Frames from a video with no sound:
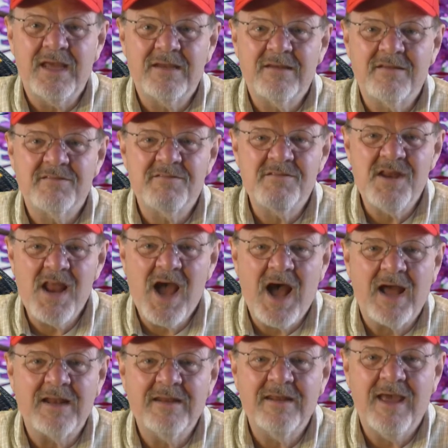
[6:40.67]
It does
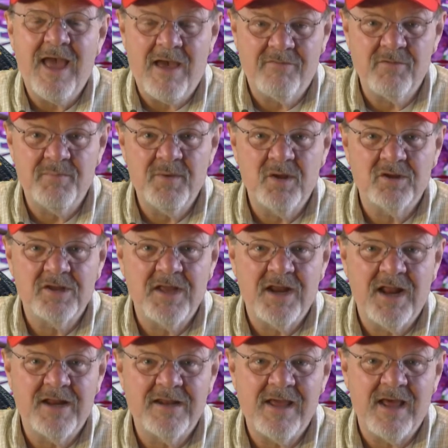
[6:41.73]
not have a built-in
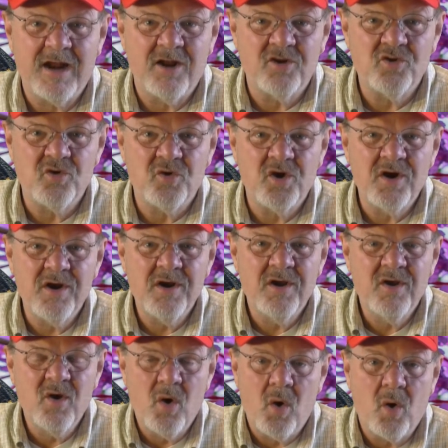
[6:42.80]
antenna tuner
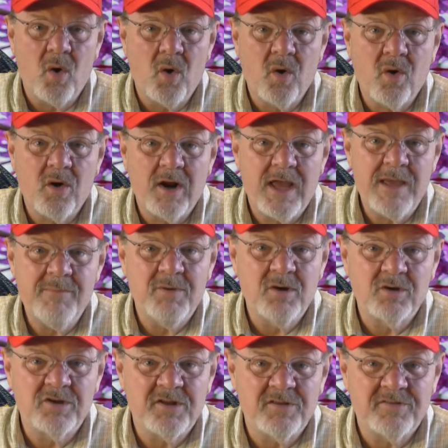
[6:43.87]
or a
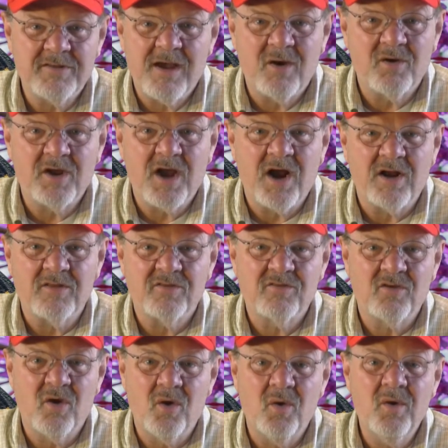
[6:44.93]
built-in sound card,
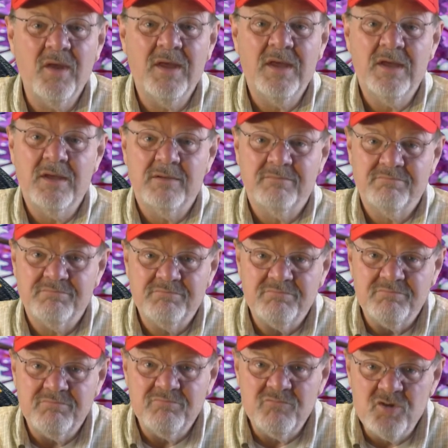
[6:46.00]
so
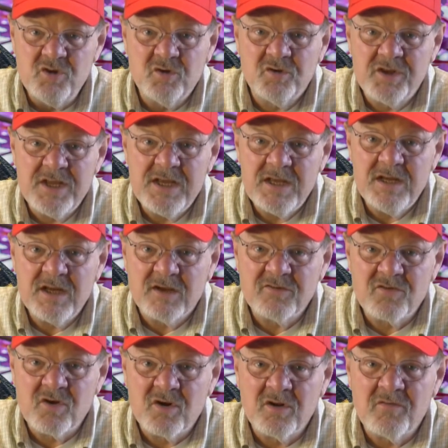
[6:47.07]
you'll need
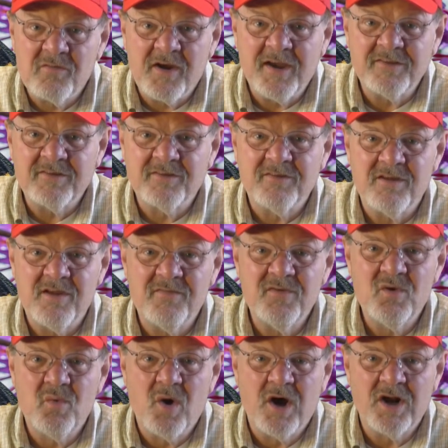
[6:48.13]
external devices
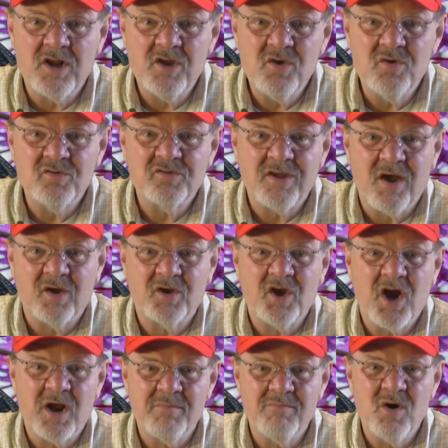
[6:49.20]
if you want to use sound
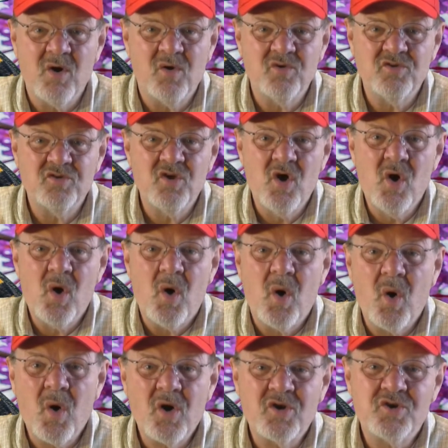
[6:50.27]
card modes
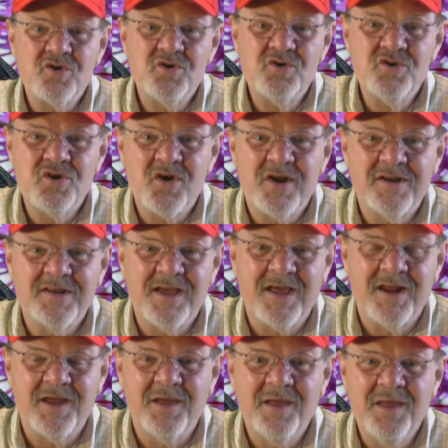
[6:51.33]
or tune your
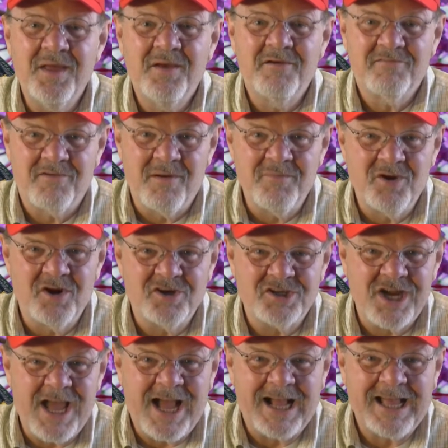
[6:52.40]
antenna from your
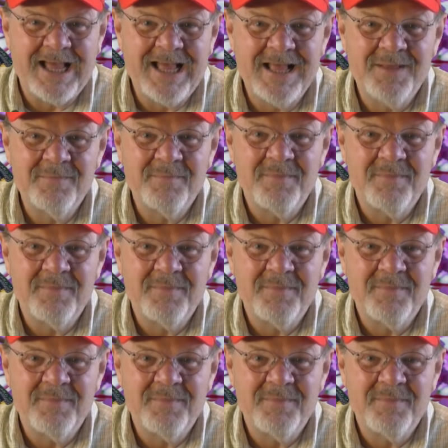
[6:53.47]
shack.